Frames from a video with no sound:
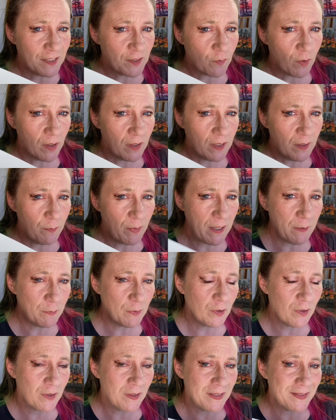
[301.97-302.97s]
quality
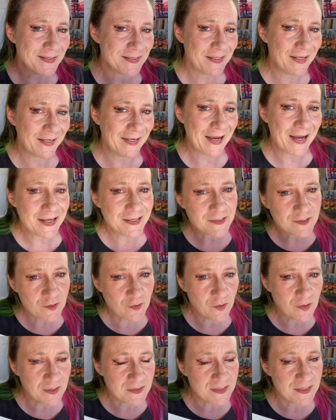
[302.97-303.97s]
paper. It's not as
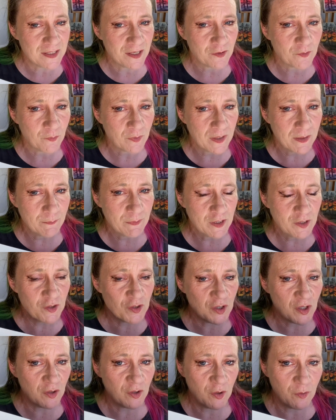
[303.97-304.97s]
good as the other one I'm going to
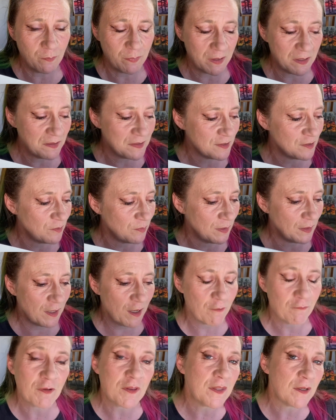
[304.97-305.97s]
show you, but it's doing
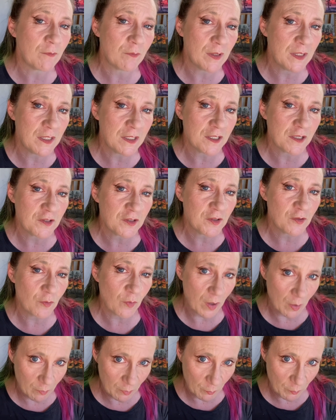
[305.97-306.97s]
everything we need it to
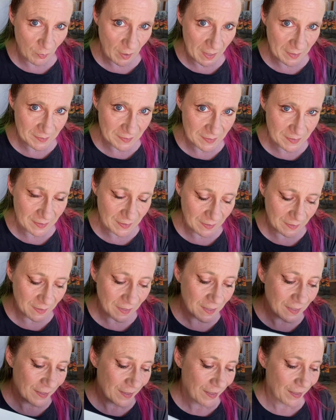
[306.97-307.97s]
while we're practicing.
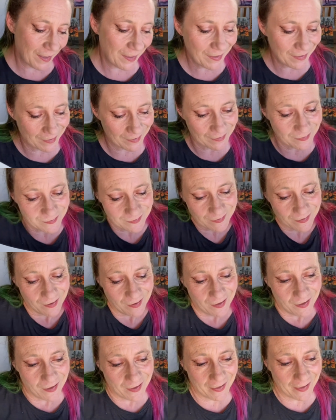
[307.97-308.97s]
And
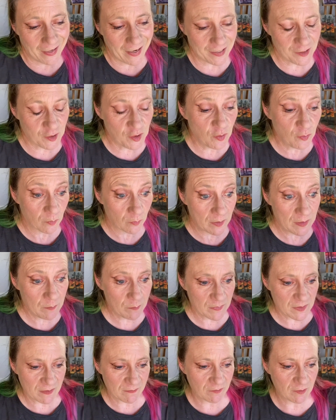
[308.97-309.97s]
I got 2
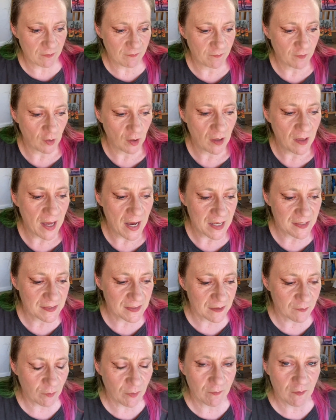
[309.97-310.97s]
reams of it for class,
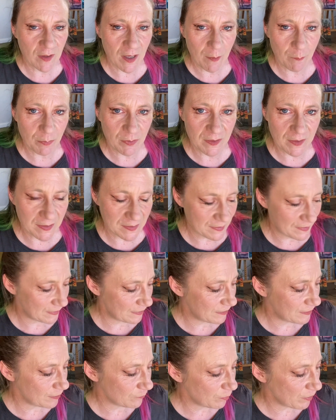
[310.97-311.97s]
so we've got
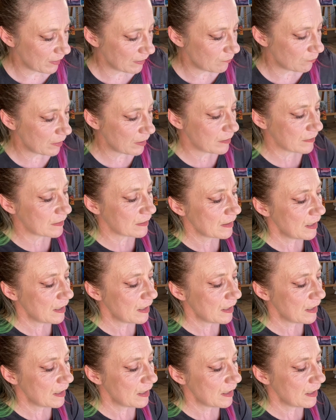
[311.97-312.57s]
plenty to play with.